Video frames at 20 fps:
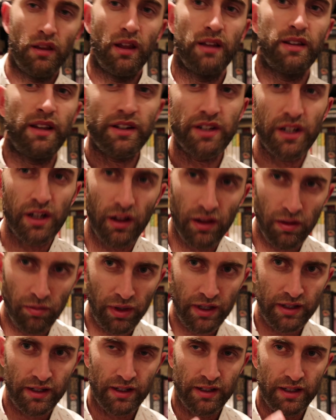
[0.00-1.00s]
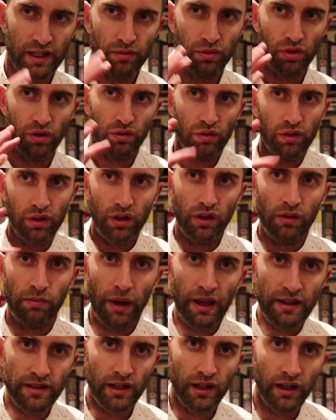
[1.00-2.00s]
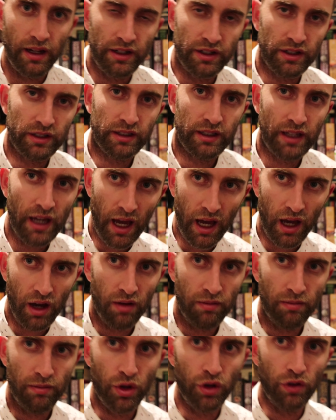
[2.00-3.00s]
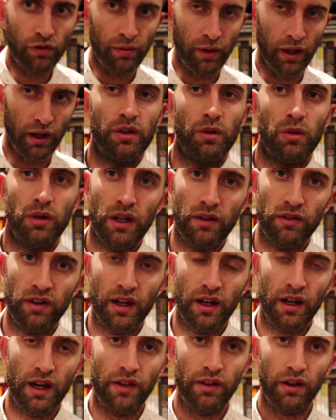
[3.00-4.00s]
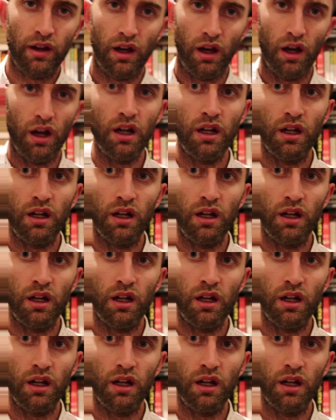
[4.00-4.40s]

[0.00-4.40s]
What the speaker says: It's actually not the best example. You basically just cut on movement. So we'll give it another go.